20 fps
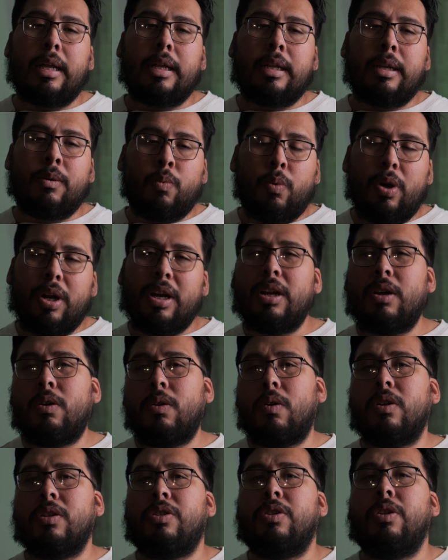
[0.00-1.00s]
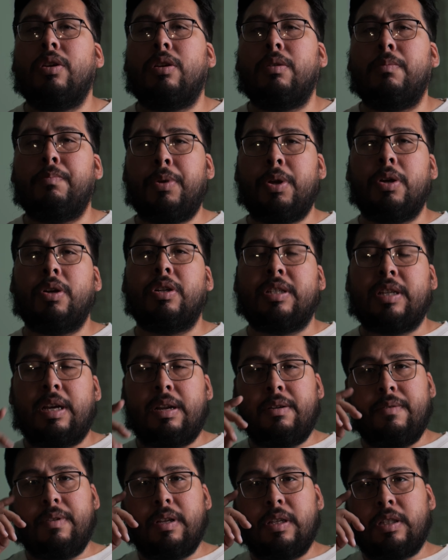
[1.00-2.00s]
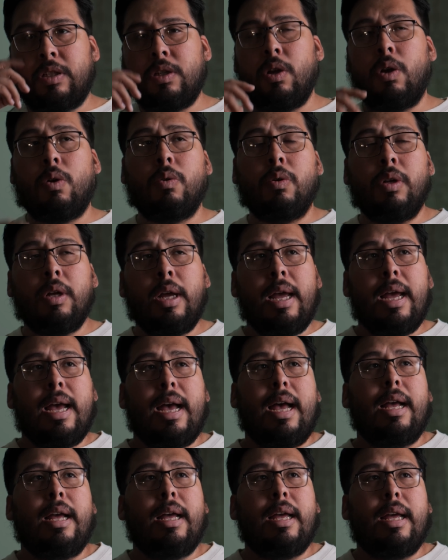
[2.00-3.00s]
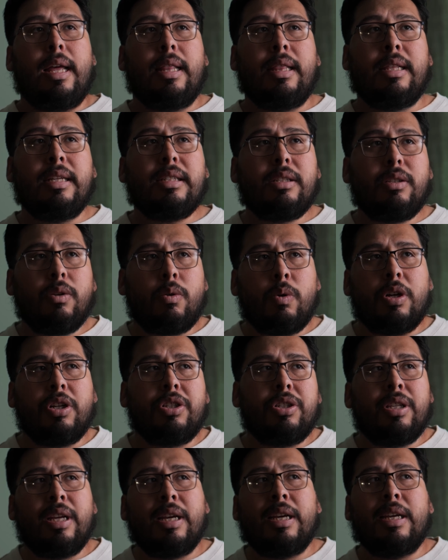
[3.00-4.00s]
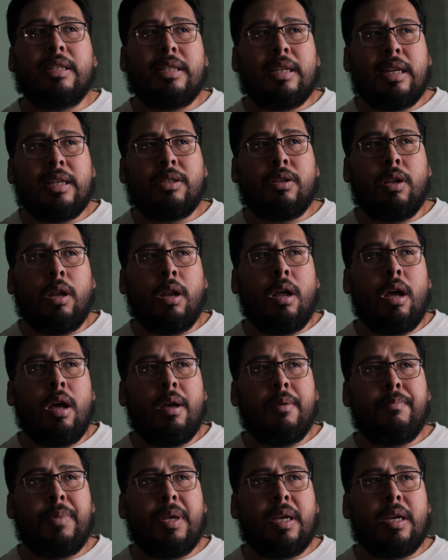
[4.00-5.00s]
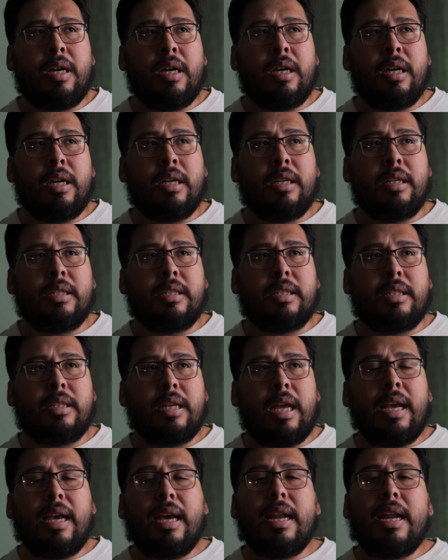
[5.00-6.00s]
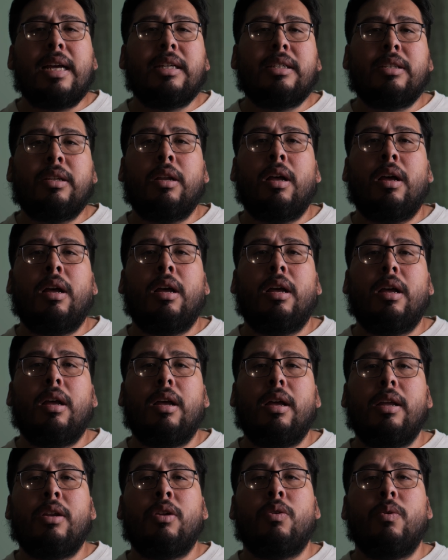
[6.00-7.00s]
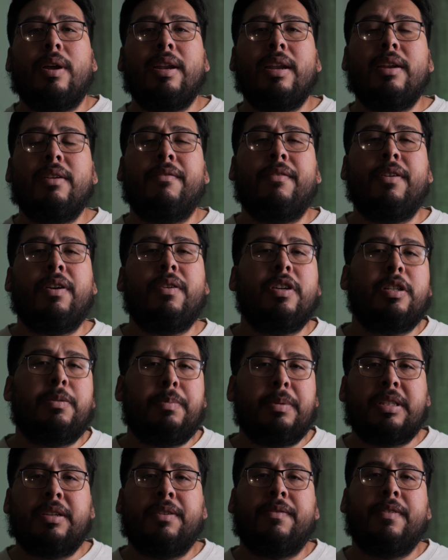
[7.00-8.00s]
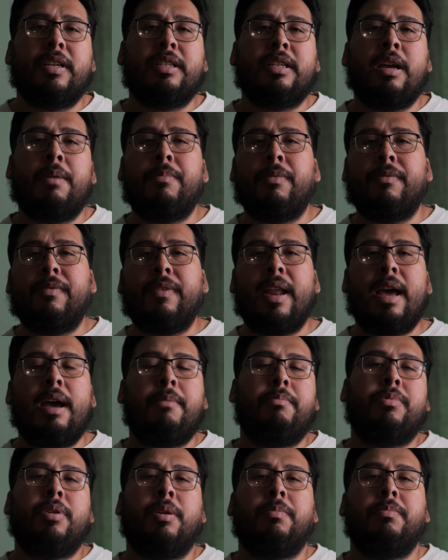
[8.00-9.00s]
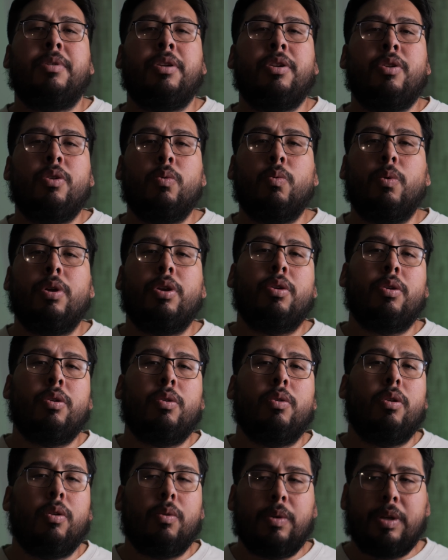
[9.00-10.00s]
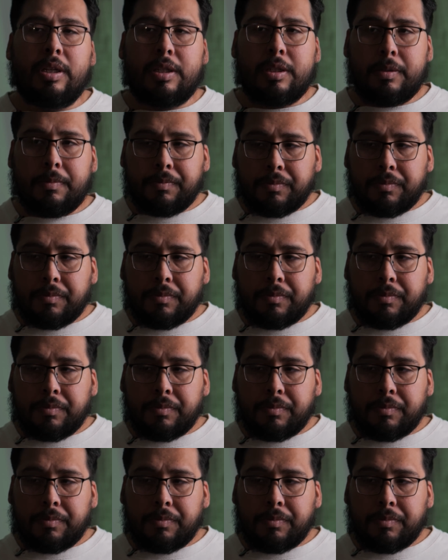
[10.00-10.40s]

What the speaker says: We're going to go on to the computer side of this. So this is a question that gets asked a lot, because I get asked a lot, do I need a very specific type of laptop to do what you do, Luis?